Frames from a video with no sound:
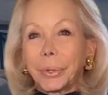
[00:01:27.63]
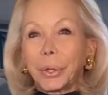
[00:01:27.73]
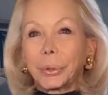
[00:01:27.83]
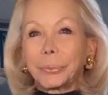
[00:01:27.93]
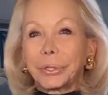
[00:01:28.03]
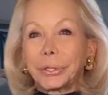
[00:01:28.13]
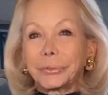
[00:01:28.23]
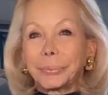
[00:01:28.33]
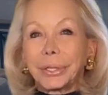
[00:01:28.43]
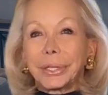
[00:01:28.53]
Homes are
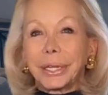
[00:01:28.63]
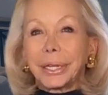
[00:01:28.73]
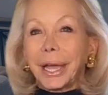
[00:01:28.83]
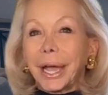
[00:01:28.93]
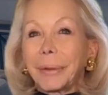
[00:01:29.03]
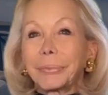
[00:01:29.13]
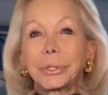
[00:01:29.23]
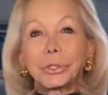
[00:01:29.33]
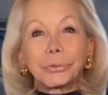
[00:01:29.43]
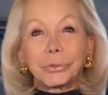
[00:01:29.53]
spending an
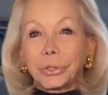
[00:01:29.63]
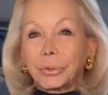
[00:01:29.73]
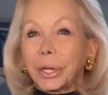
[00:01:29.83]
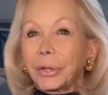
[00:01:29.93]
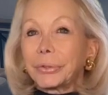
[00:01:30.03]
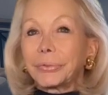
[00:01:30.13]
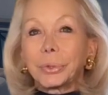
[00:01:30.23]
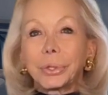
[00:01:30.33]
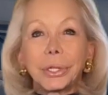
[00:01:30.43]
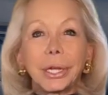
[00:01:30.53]
average of
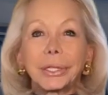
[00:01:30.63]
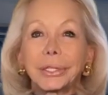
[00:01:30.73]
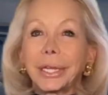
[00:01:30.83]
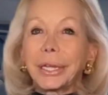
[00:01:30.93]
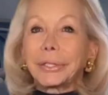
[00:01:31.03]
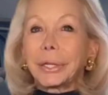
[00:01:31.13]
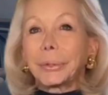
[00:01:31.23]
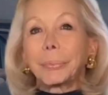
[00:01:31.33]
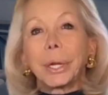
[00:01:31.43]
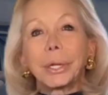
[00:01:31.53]
249 days
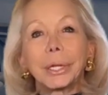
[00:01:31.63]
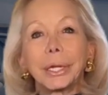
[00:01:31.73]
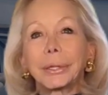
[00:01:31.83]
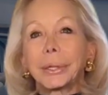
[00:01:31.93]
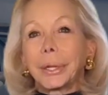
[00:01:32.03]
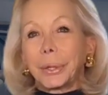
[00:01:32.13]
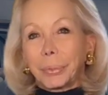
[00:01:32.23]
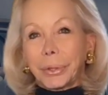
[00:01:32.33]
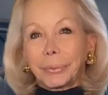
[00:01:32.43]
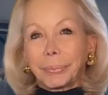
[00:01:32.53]
on the market,
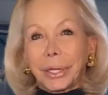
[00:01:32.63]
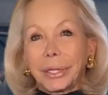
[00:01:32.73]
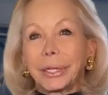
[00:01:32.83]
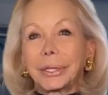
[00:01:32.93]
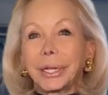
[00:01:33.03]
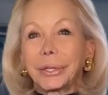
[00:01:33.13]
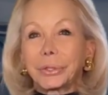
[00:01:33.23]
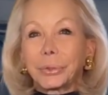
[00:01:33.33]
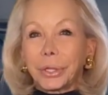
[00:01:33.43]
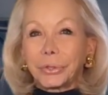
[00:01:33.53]
with the median at
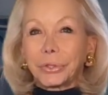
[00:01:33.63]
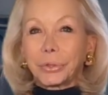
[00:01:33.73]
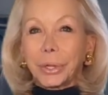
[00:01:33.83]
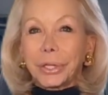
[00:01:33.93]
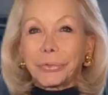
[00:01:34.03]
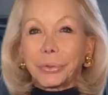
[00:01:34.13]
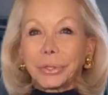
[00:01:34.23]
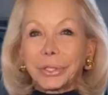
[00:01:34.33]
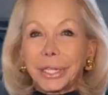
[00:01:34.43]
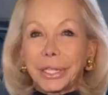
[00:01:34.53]

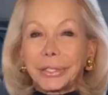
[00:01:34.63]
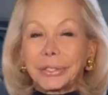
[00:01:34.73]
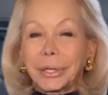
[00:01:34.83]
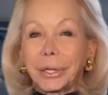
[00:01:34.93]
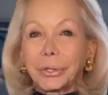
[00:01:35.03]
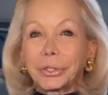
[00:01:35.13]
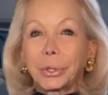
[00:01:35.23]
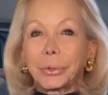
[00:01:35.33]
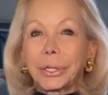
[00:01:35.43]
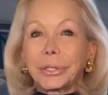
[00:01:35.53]
224 days,
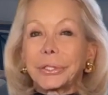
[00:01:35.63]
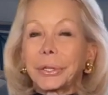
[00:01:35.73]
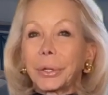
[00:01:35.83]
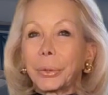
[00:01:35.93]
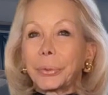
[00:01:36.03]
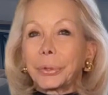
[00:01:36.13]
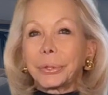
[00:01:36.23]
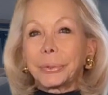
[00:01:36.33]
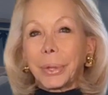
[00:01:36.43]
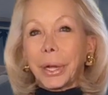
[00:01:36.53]
showing a
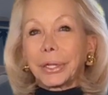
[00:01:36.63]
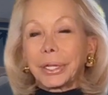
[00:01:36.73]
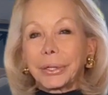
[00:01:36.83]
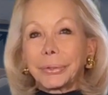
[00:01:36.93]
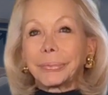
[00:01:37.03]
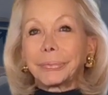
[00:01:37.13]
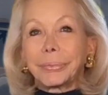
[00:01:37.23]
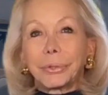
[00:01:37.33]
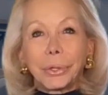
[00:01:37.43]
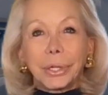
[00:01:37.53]
slow-moving market.
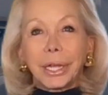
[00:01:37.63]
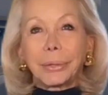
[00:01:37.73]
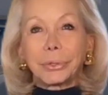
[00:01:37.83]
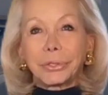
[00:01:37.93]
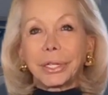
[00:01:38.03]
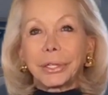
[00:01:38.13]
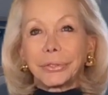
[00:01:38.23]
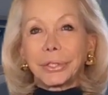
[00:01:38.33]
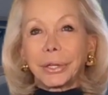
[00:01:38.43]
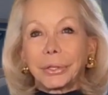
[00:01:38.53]
38%
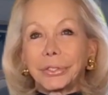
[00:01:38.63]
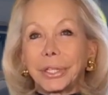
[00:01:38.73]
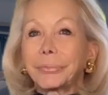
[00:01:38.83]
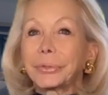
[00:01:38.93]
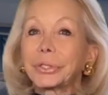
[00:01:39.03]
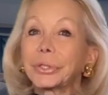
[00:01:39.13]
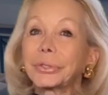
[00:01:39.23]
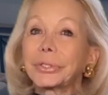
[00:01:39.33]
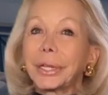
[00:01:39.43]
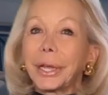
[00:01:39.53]
of sellers have
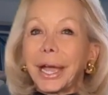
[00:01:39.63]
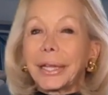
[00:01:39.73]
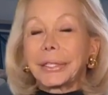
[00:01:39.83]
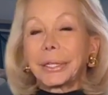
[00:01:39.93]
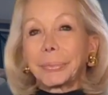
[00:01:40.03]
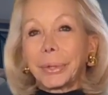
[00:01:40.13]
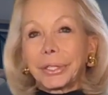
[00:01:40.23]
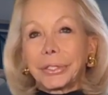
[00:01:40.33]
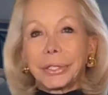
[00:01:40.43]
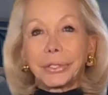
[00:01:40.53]
reduced their asking
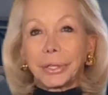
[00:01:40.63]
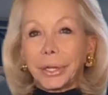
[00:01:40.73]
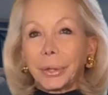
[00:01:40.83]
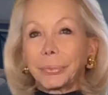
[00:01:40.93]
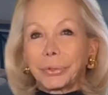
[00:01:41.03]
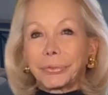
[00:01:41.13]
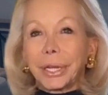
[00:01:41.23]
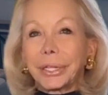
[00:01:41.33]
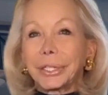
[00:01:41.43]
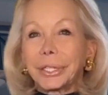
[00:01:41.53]
prices,
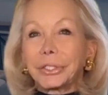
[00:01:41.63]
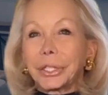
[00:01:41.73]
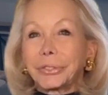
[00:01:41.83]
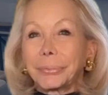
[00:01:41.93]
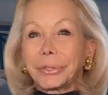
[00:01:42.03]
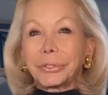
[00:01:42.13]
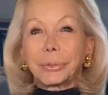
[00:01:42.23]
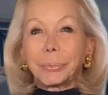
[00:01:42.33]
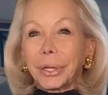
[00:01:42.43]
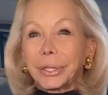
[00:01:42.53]
reflecting adjustments
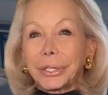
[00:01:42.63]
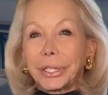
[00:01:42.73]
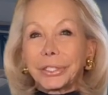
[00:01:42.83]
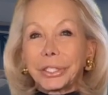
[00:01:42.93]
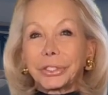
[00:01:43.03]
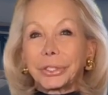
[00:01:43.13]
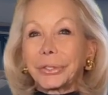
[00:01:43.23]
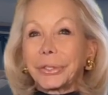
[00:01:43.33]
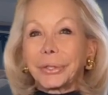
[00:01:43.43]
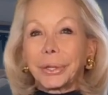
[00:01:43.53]
to market
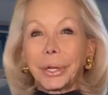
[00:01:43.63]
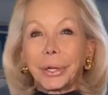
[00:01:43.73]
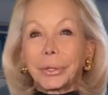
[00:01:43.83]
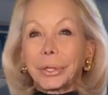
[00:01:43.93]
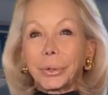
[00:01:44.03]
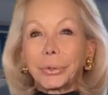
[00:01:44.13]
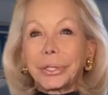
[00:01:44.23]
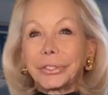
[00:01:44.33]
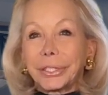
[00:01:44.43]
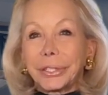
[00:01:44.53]
conditions. No
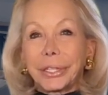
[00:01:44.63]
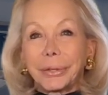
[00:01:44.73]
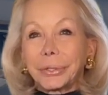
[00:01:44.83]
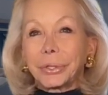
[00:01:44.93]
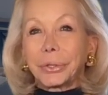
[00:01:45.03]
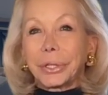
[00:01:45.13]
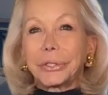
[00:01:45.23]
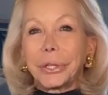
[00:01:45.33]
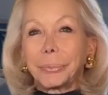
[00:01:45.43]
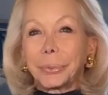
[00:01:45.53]
listings have
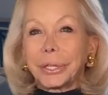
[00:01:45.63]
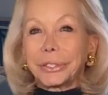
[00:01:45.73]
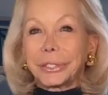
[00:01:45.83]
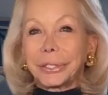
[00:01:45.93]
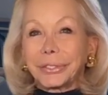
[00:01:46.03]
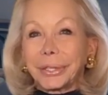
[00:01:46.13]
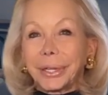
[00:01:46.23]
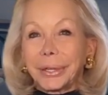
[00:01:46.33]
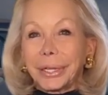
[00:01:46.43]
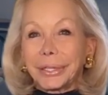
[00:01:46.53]
increased their prices,
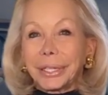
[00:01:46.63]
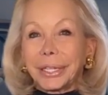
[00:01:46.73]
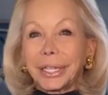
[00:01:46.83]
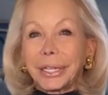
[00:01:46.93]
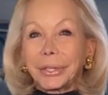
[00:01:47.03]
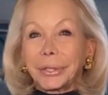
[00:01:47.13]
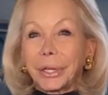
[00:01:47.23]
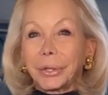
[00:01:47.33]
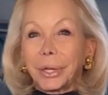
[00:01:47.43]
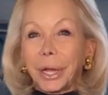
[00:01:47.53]
indicating
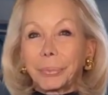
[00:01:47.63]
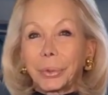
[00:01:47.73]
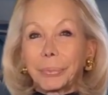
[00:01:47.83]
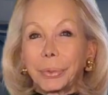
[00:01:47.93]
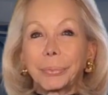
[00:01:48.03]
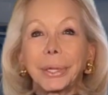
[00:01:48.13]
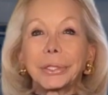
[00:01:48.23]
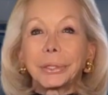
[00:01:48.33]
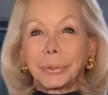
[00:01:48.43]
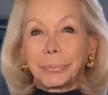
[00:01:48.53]
little upward
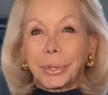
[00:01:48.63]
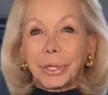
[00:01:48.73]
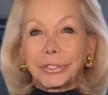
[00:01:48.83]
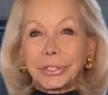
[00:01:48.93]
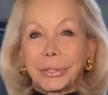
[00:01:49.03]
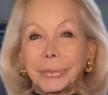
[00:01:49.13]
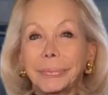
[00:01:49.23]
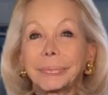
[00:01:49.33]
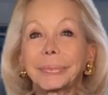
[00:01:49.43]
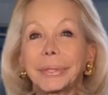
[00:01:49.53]
momentum in pricing.
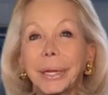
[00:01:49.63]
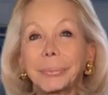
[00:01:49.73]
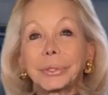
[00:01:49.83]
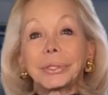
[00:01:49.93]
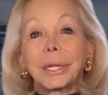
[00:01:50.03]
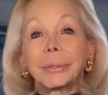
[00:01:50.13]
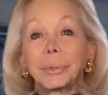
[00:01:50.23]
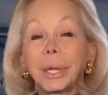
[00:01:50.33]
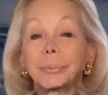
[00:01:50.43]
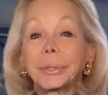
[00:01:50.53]
10% of
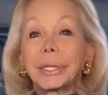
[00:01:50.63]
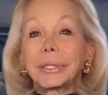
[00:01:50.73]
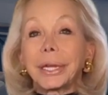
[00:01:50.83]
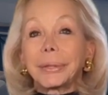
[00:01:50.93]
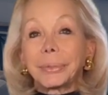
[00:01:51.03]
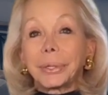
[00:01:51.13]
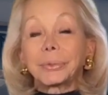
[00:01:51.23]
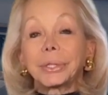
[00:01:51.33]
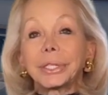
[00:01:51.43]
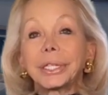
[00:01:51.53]
properties have
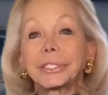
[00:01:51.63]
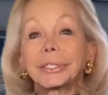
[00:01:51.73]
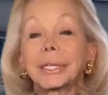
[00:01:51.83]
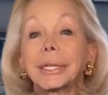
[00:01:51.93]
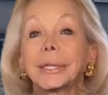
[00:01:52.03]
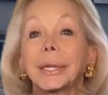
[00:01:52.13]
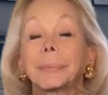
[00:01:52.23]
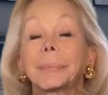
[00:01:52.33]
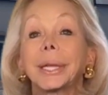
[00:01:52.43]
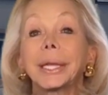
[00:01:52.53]
been relisted,
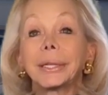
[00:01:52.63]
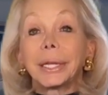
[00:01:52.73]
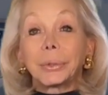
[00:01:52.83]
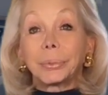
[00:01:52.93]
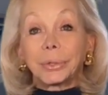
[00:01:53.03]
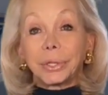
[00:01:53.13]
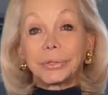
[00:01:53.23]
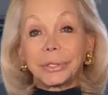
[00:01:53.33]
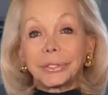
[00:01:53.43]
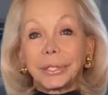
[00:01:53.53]
meaning they were
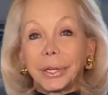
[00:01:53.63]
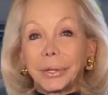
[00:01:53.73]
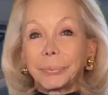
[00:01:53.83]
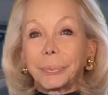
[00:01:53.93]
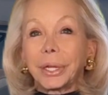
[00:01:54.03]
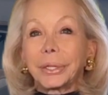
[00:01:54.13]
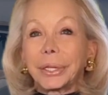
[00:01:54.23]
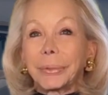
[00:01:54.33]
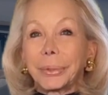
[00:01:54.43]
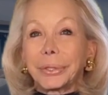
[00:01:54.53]
previously on the
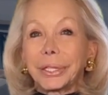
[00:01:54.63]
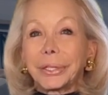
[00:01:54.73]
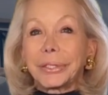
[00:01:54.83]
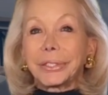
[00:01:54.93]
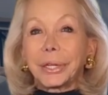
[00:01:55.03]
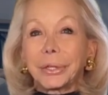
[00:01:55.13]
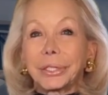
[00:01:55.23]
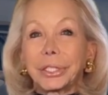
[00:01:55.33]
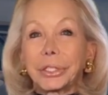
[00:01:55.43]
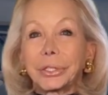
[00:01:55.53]
market but didn't sell
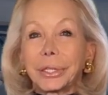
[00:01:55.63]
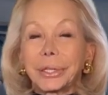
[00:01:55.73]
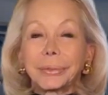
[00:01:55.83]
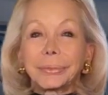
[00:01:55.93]
initially.